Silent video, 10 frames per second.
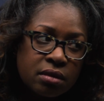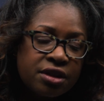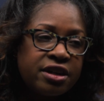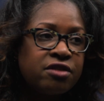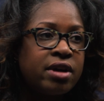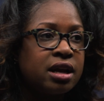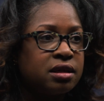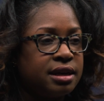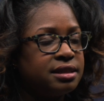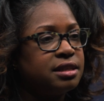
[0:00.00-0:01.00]

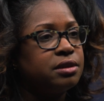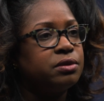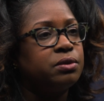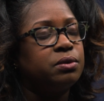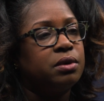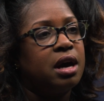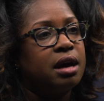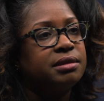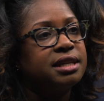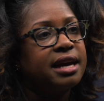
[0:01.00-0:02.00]
theoretically to
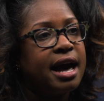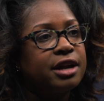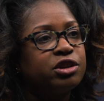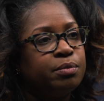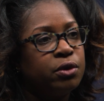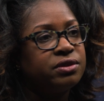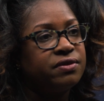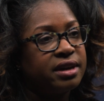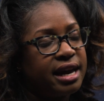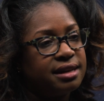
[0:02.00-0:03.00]
catch most
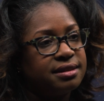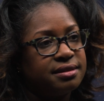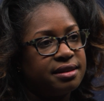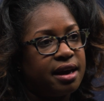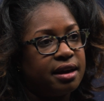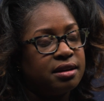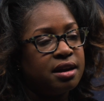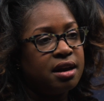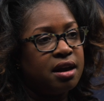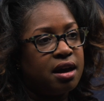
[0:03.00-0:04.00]
of the cases that
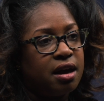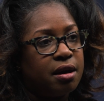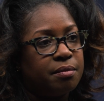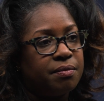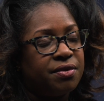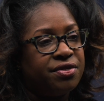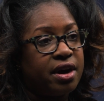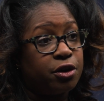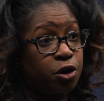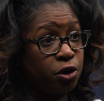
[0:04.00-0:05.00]

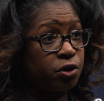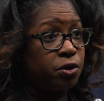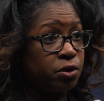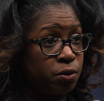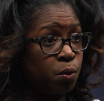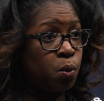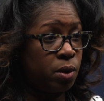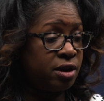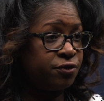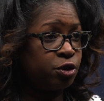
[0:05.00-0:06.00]
occur
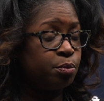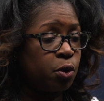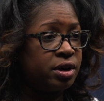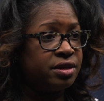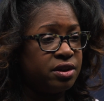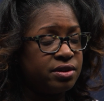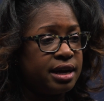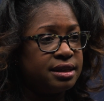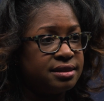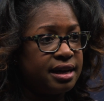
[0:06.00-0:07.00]
if you're born in the
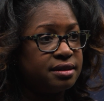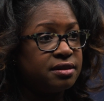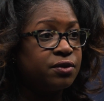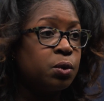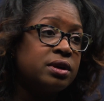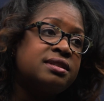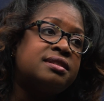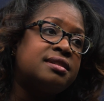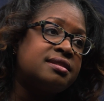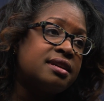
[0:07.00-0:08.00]
United States. Of course,
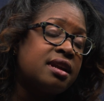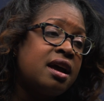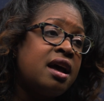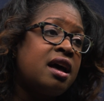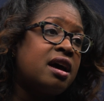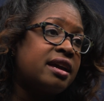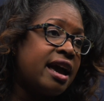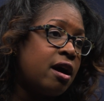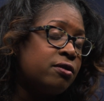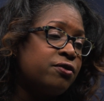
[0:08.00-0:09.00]
this doesn't
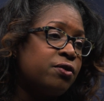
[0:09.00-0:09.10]
account